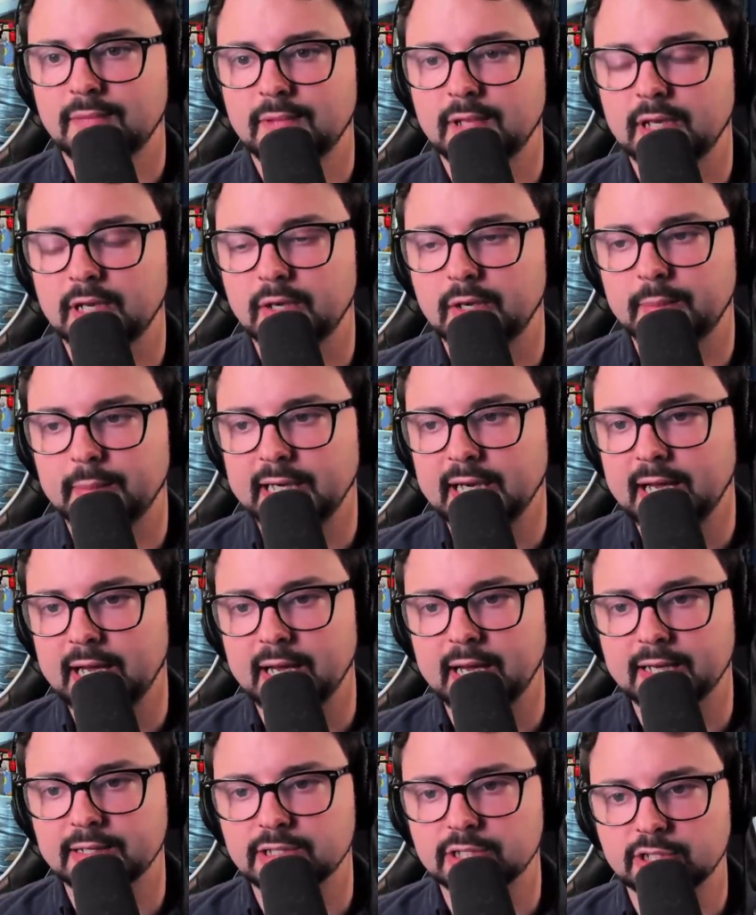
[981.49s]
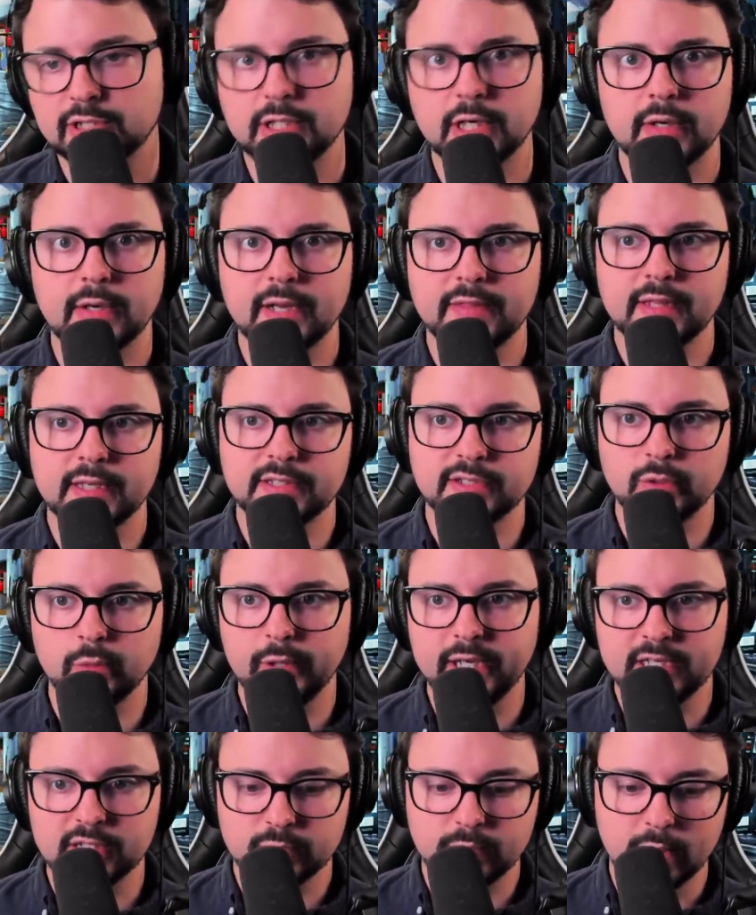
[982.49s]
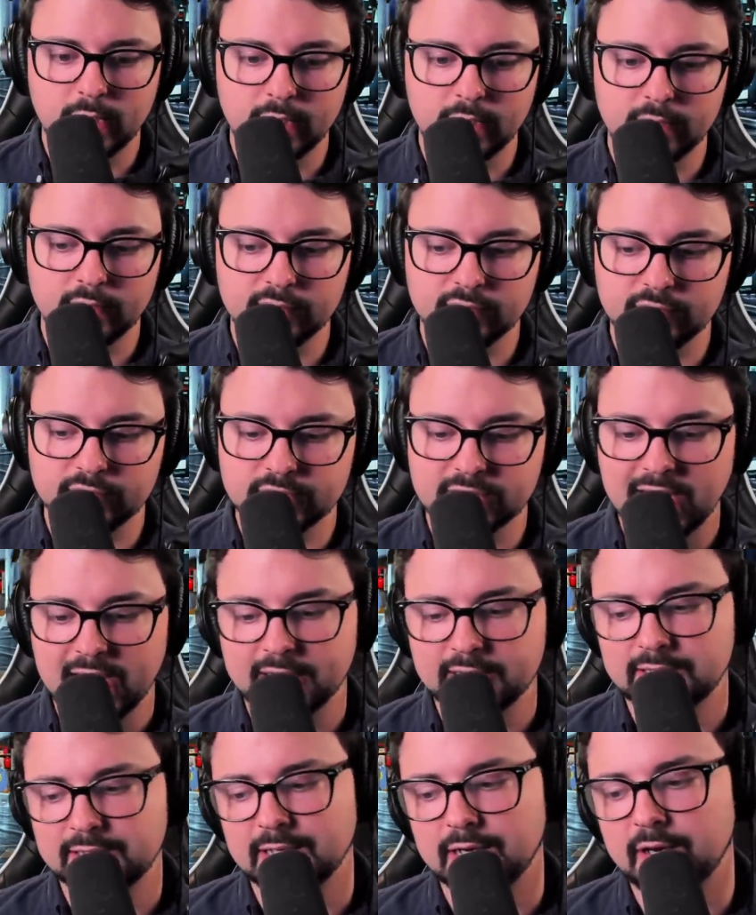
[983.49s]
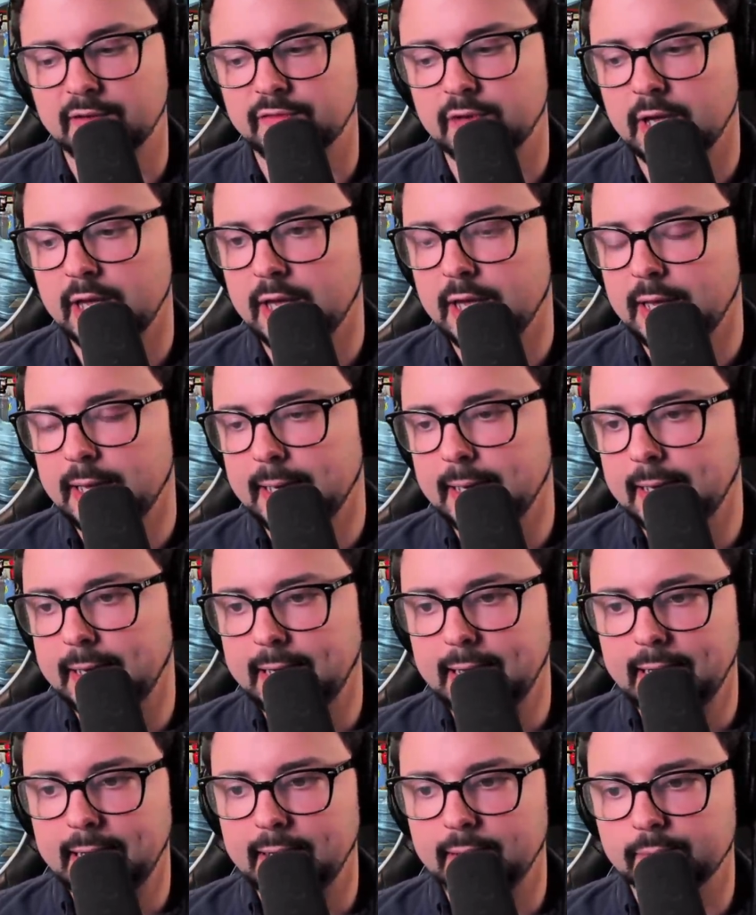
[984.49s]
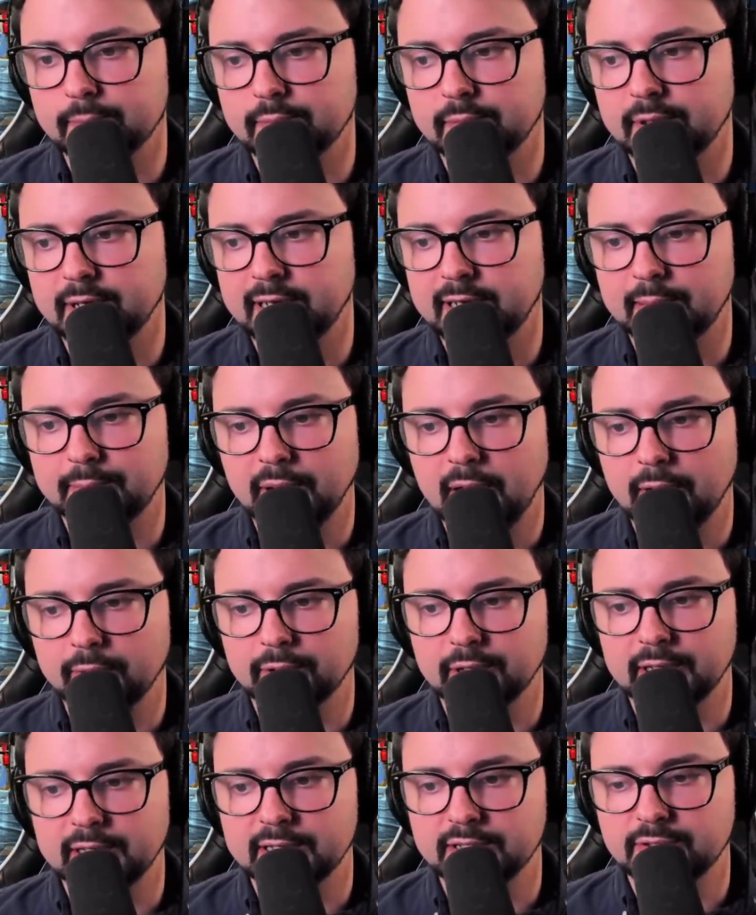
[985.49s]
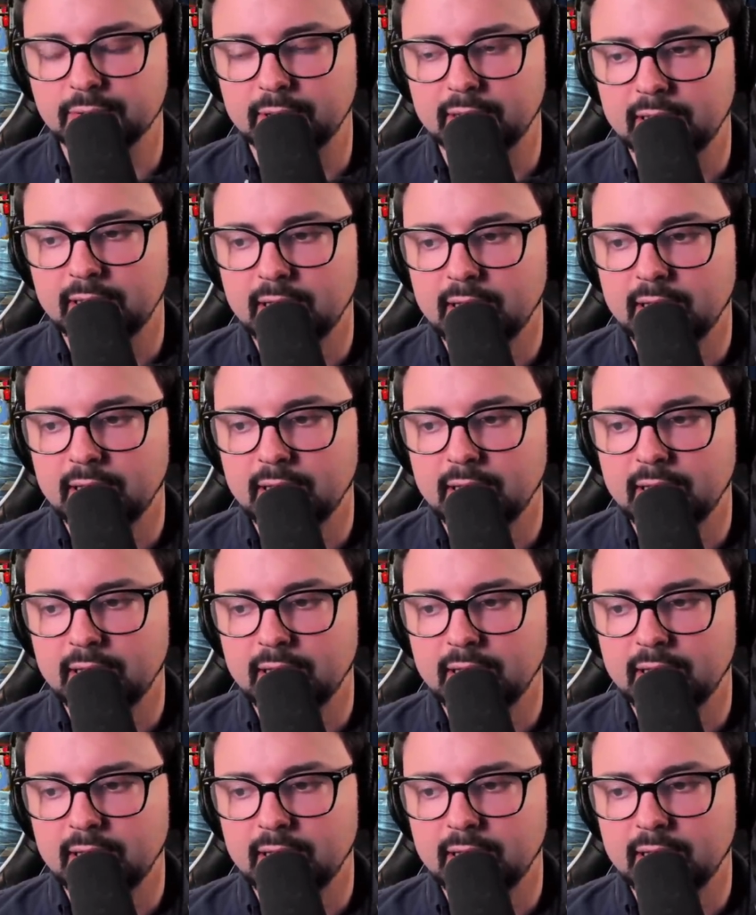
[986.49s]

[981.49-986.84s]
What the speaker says: You know what I mean? I just don't. I think it's the weakest part of Zach's stuff, and I'm not really into it.